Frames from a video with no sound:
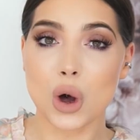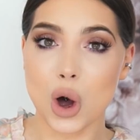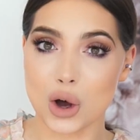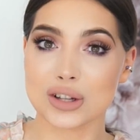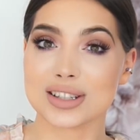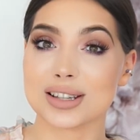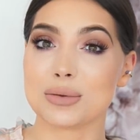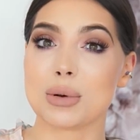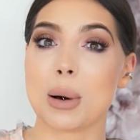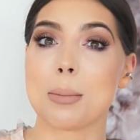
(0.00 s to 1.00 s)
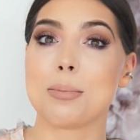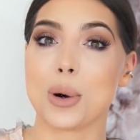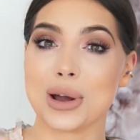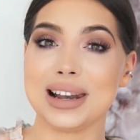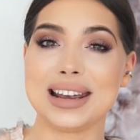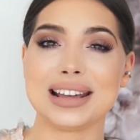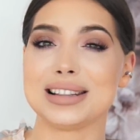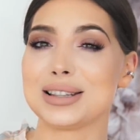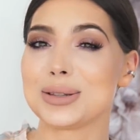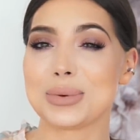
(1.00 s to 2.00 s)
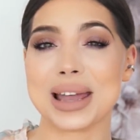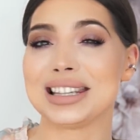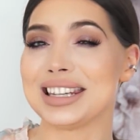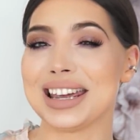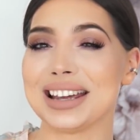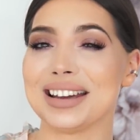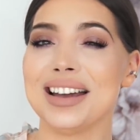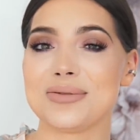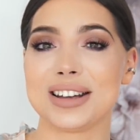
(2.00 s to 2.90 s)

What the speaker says: hot, we were boiling and sweating,